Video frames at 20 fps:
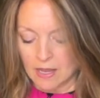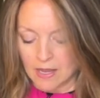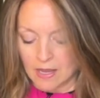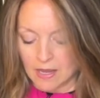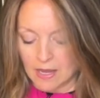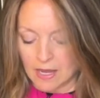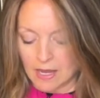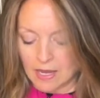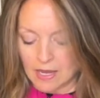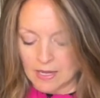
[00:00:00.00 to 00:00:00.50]

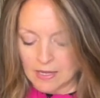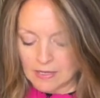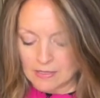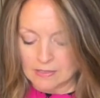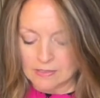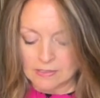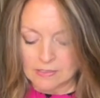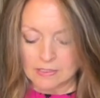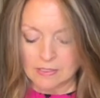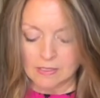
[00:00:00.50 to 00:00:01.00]

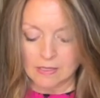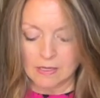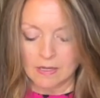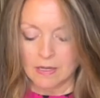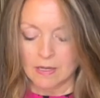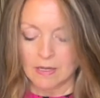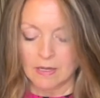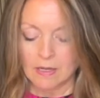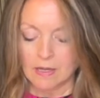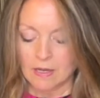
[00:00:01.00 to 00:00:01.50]
and
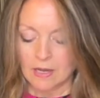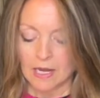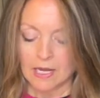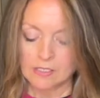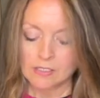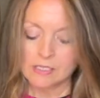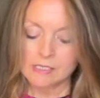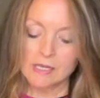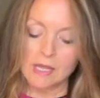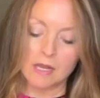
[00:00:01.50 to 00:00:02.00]
I
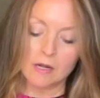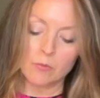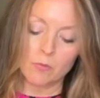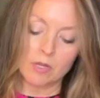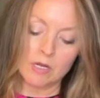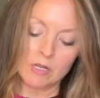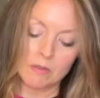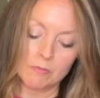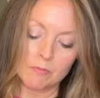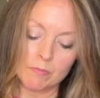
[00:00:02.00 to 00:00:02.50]
just kind of
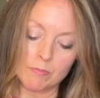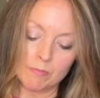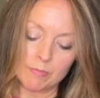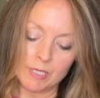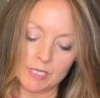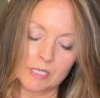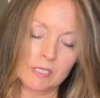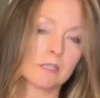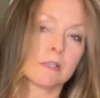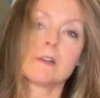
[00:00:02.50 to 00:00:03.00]
want to
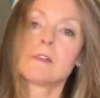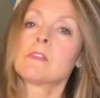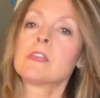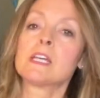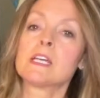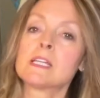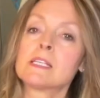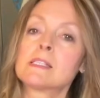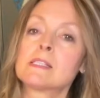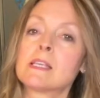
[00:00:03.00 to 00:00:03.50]
peel
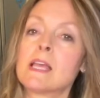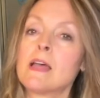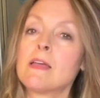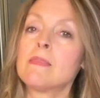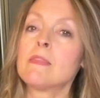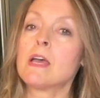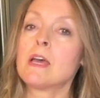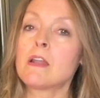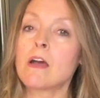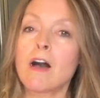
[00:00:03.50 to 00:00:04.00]
this and
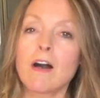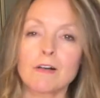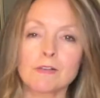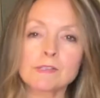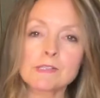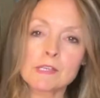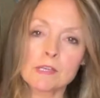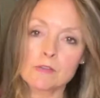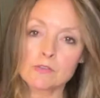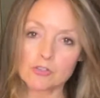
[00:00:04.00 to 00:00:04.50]
then
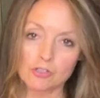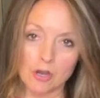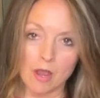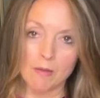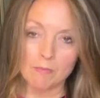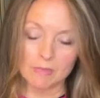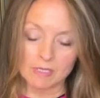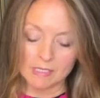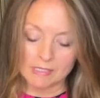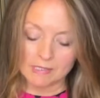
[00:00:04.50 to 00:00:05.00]
also
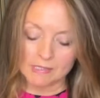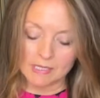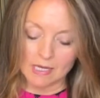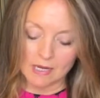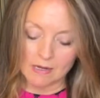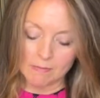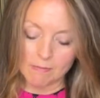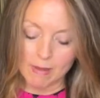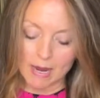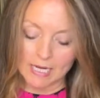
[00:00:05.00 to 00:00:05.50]
chop
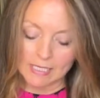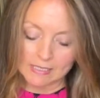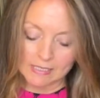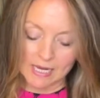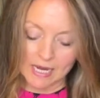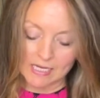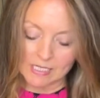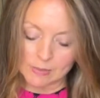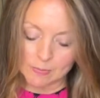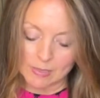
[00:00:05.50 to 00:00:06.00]
this in
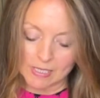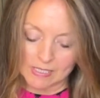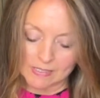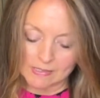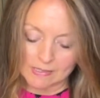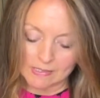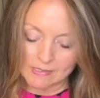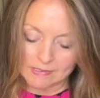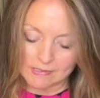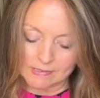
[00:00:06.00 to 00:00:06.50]
bite-sized
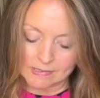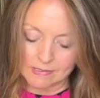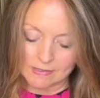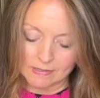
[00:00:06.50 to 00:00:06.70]
pieces.